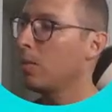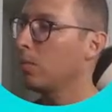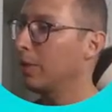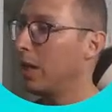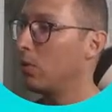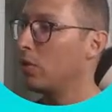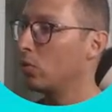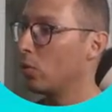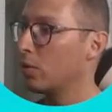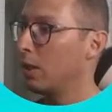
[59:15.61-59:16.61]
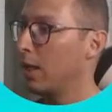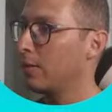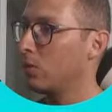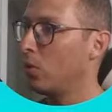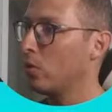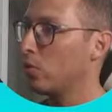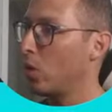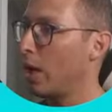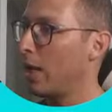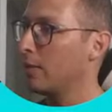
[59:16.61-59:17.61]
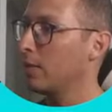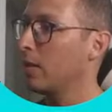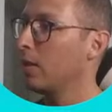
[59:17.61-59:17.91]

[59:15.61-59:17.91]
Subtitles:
but that resource class also has